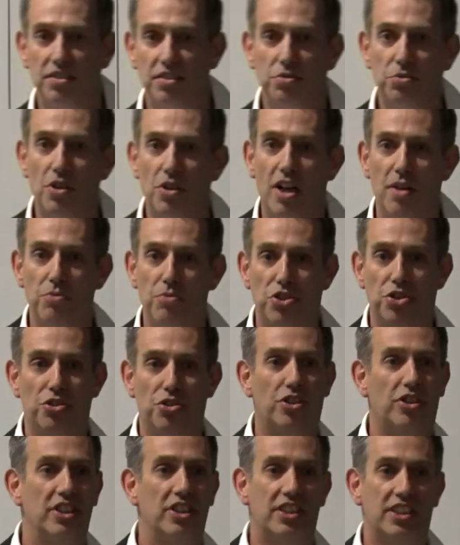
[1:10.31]
who I'm
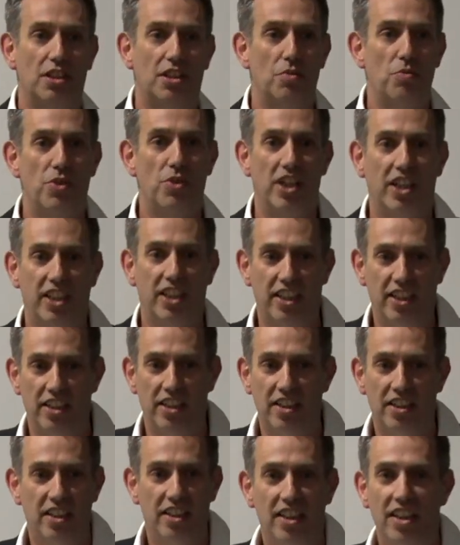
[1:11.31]
sure is somewhere here
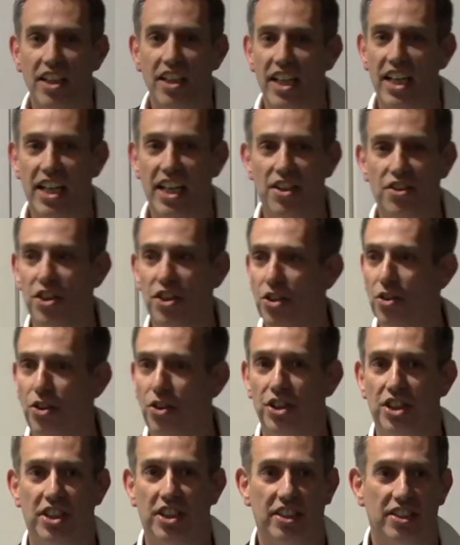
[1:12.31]
in the
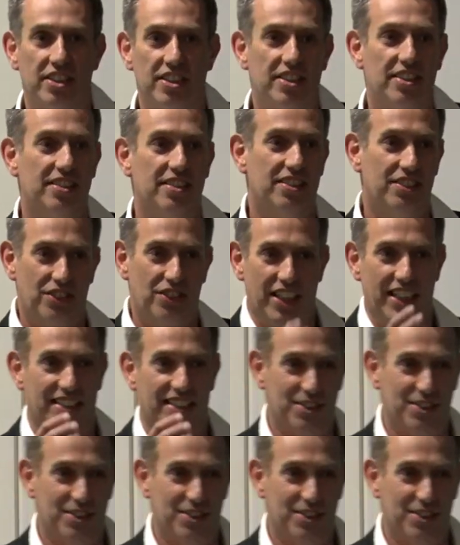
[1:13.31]
audience. Great.